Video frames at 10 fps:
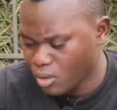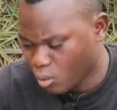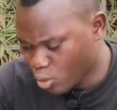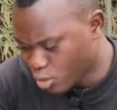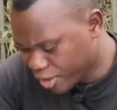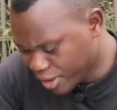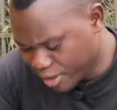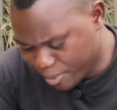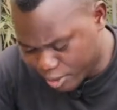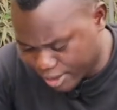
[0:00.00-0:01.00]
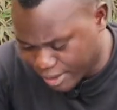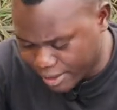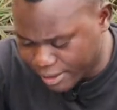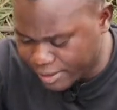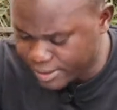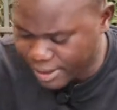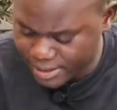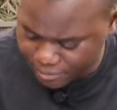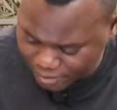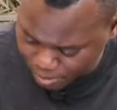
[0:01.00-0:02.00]
we already reported the case at
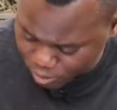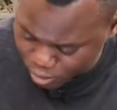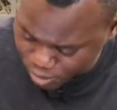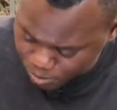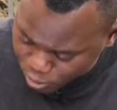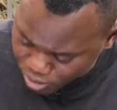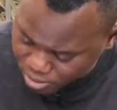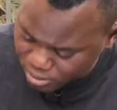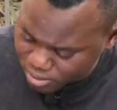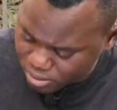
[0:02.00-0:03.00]
Savannah Police Post.